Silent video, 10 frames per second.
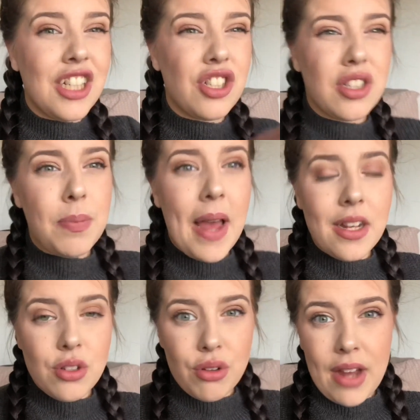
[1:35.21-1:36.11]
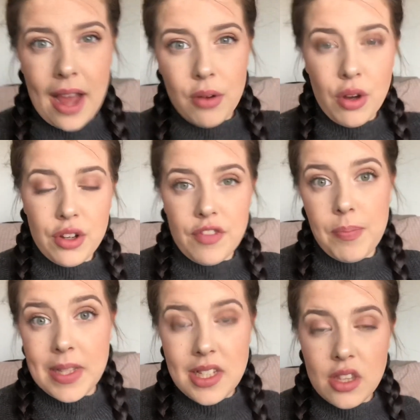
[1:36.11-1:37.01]
It does depend on how kind
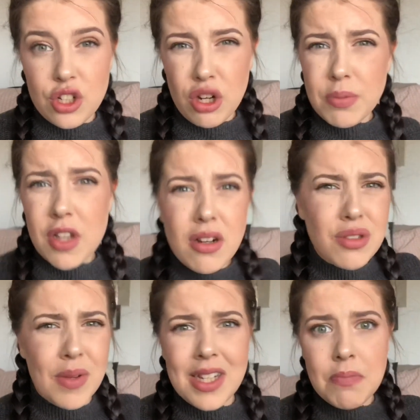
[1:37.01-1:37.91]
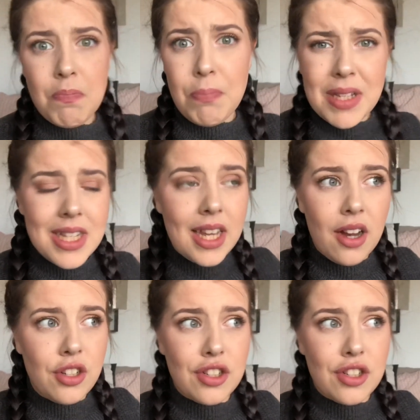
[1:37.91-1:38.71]
of busy the shops are, because when it's busy